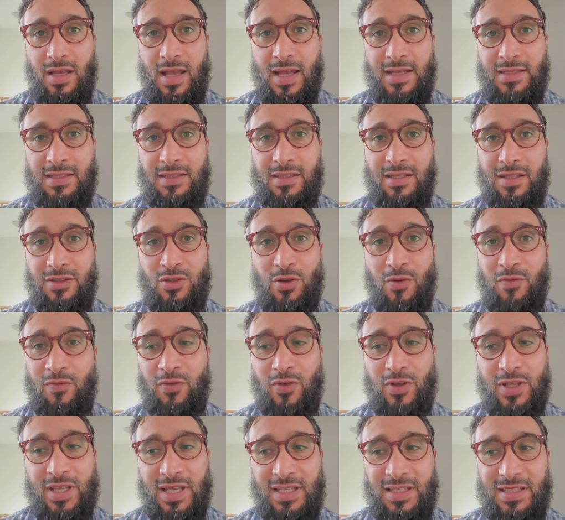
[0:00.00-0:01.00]
And don't
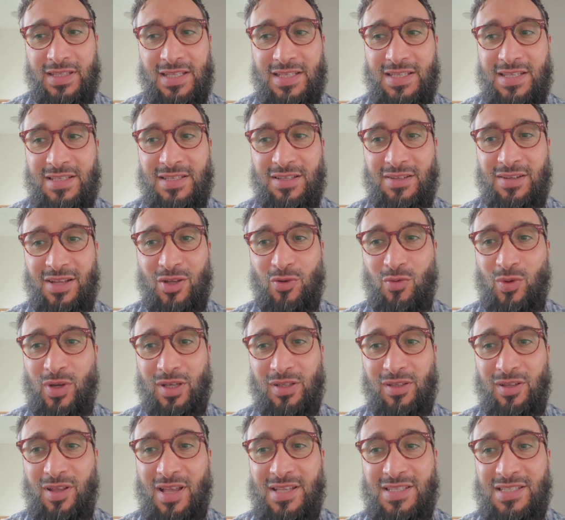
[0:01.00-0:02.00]
forget, this is a night where
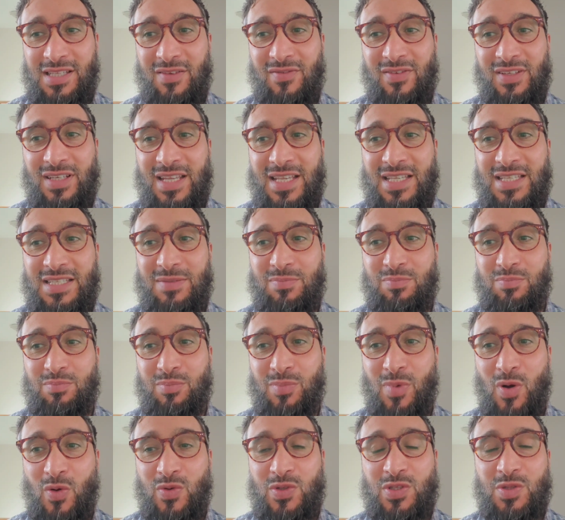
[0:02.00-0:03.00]
Allah has given His
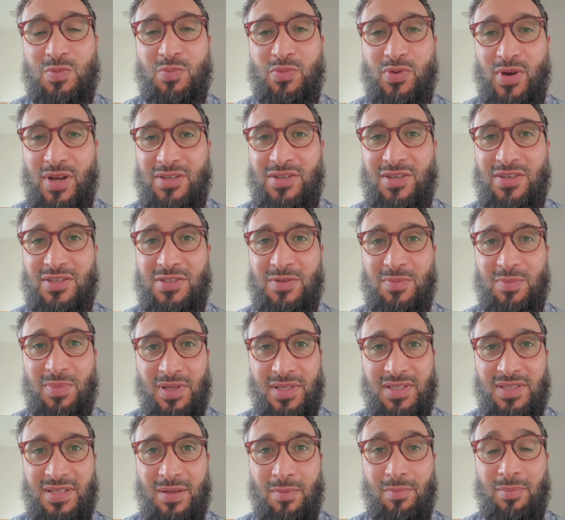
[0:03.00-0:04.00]
most precious
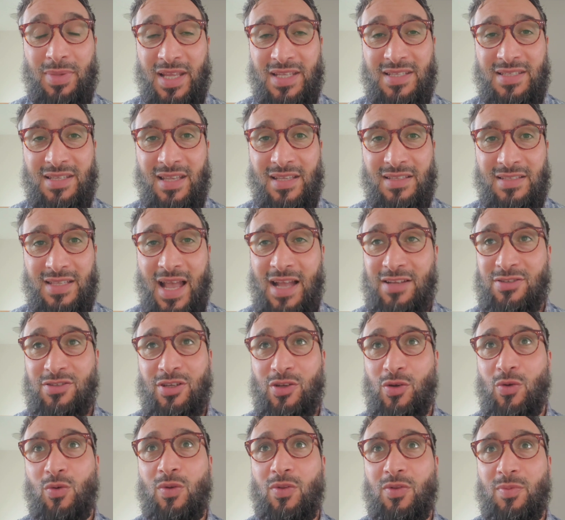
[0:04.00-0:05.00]
blessings.
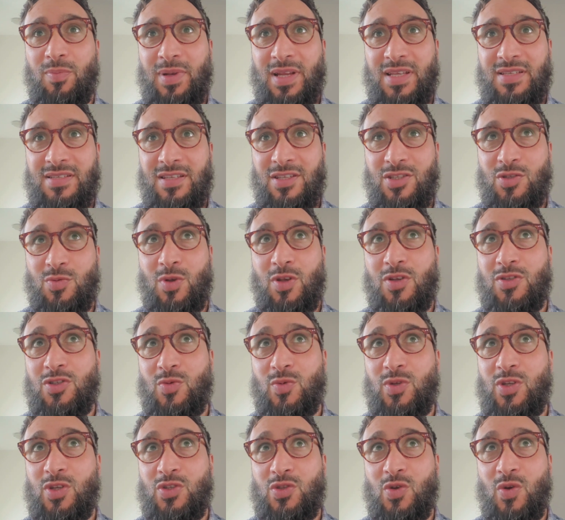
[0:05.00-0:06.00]
Actually, all the blessings, because
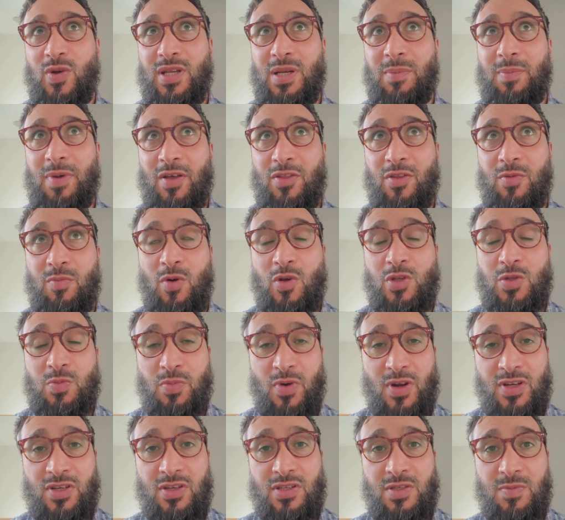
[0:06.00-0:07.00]
when you're talking about the
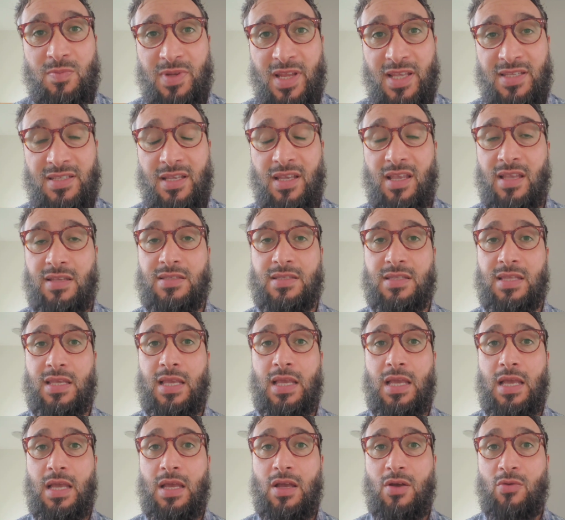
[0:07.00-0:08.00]
most precious blessing is
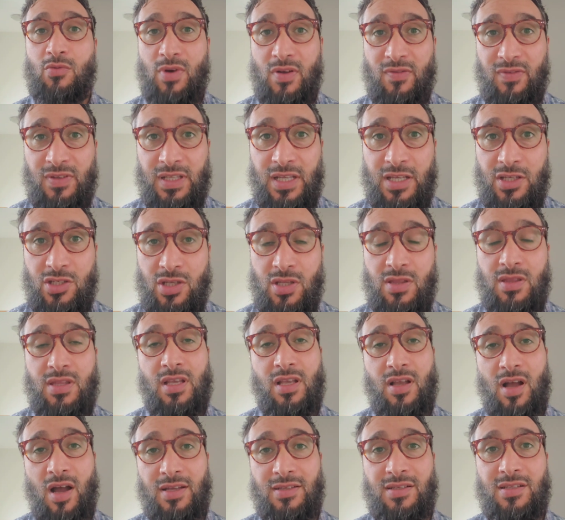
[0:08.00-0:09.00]
the revelation, the
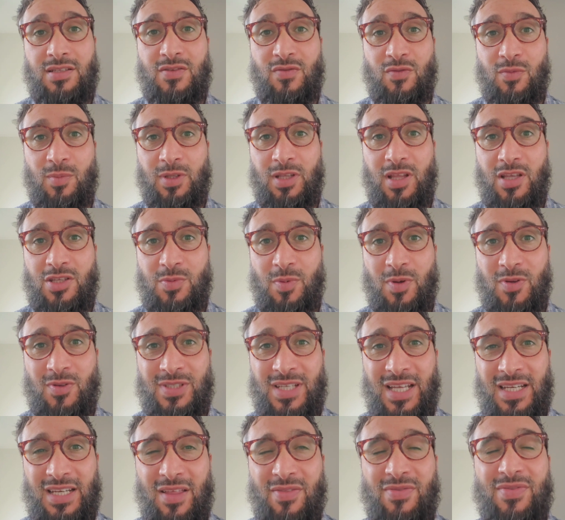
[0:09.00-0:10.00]
guidance from Allah subhanahu
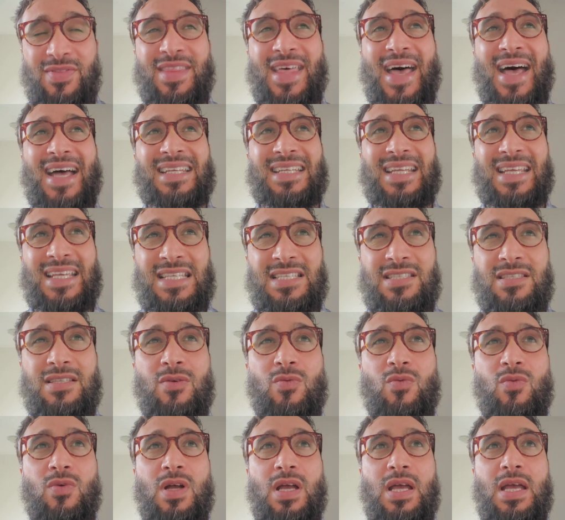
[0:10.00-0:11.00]
wa ta'ala, and that is
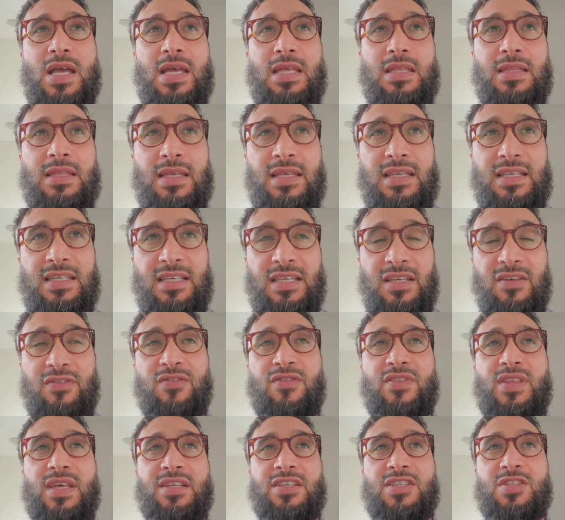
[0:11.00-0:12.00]
the, the
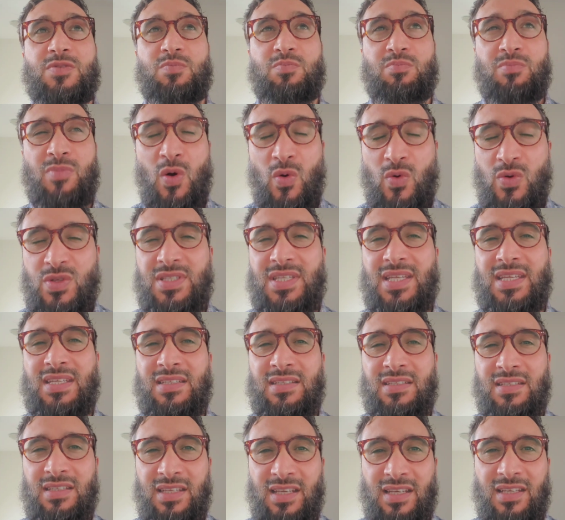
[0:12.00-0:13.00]
gift that is most
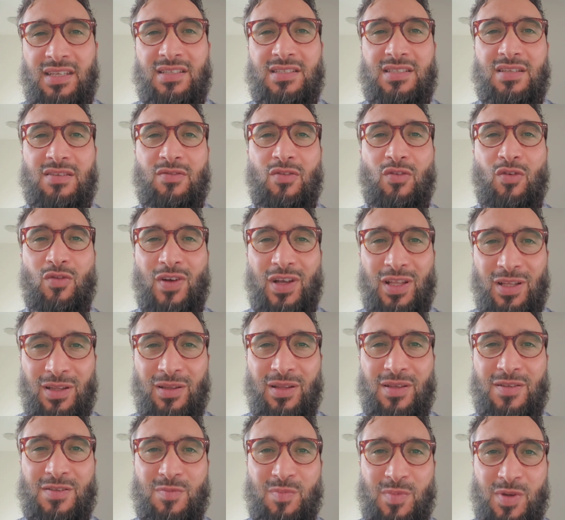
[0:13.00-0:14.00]
indicative of
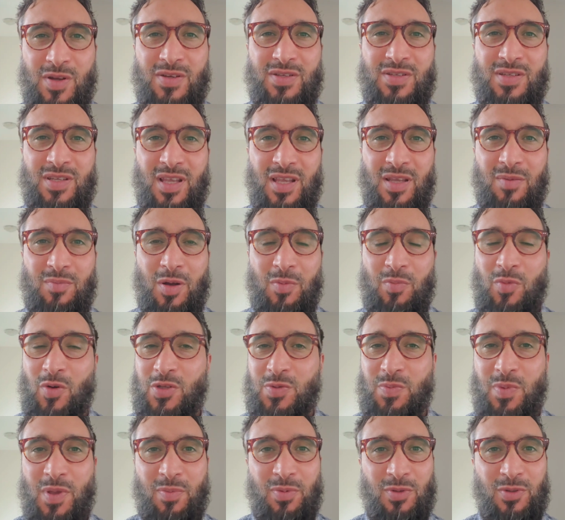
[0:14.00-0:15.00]
Allah's mercy. But
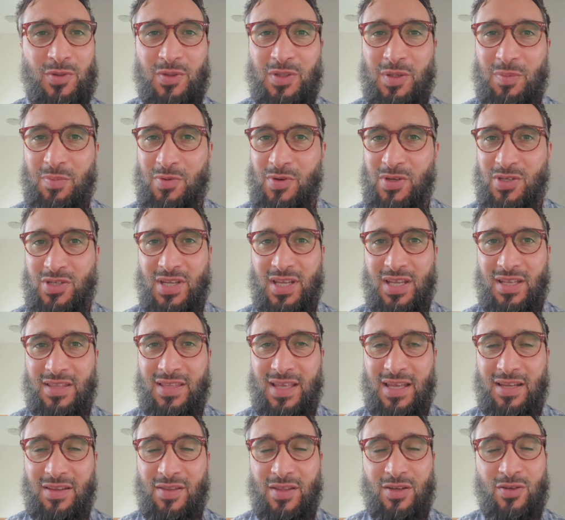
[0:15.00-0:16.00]
most people don't appreciate
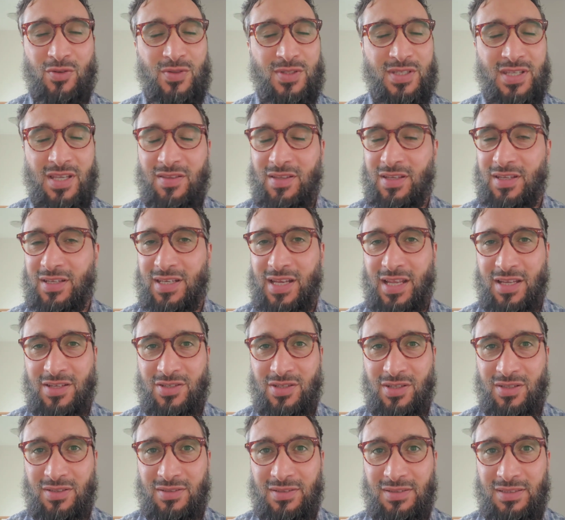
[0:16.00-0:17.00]
that, they don't see the
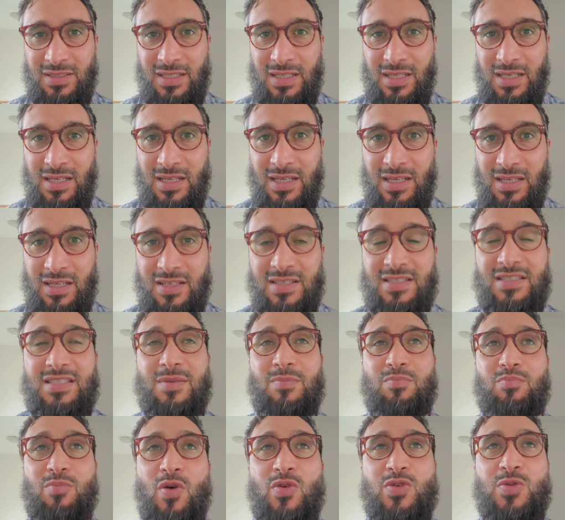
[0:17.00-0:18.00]
connection. Because
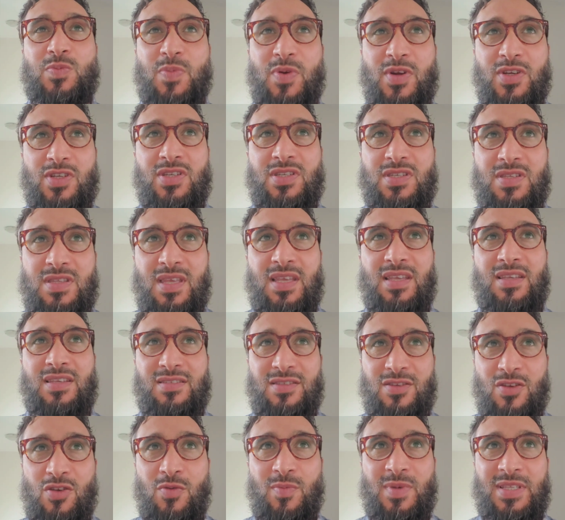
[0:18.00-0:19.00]
the most precious
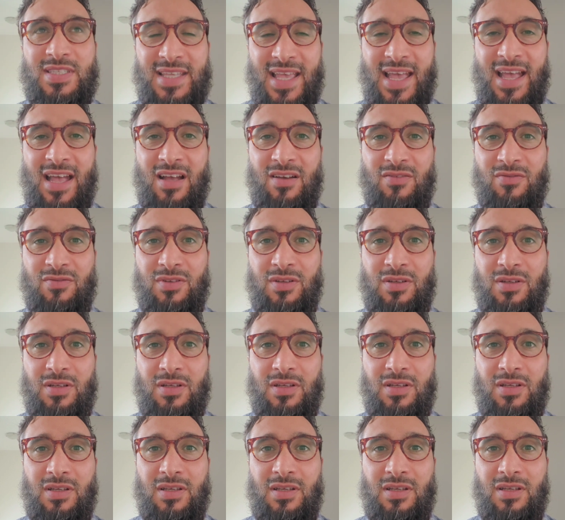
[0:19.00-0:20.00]
things humans have
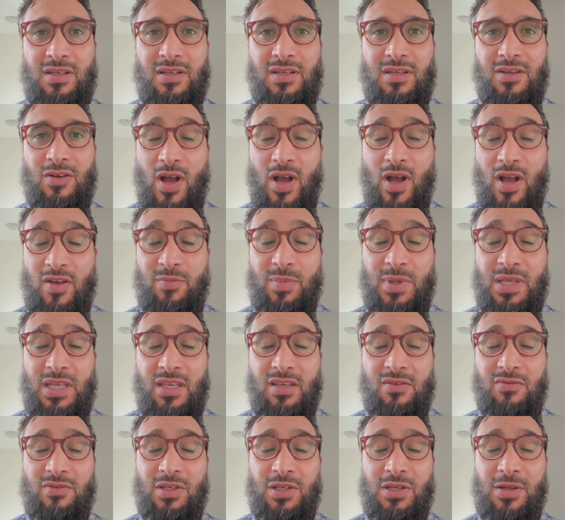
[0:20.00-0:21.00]
or have been
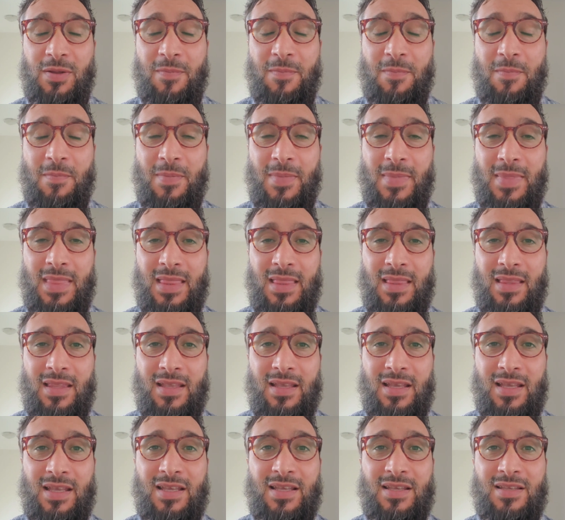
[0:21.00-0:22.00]
given
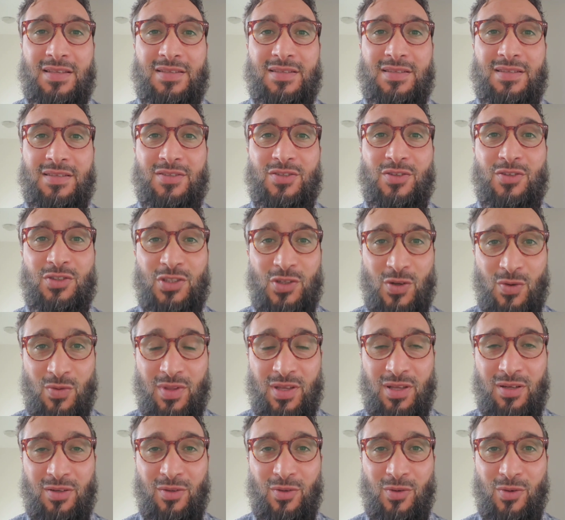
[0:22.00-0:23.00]
is to know
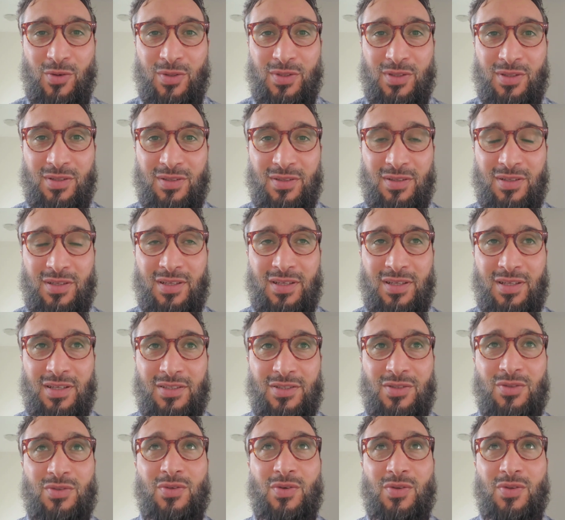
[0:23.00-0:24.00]
their Lord
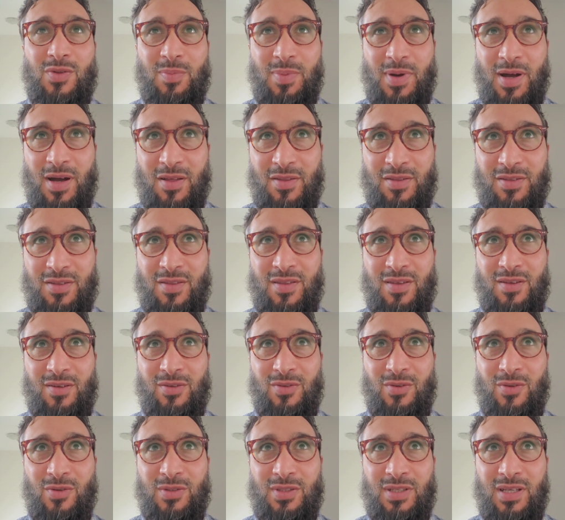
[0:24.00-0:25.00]
to know the path to their
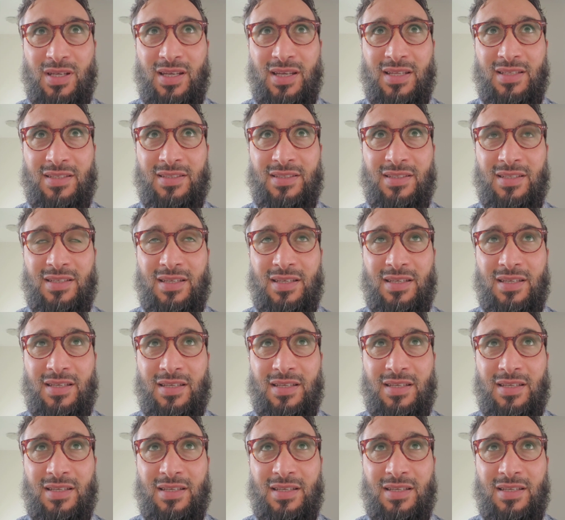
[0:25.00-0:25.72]
Lord, and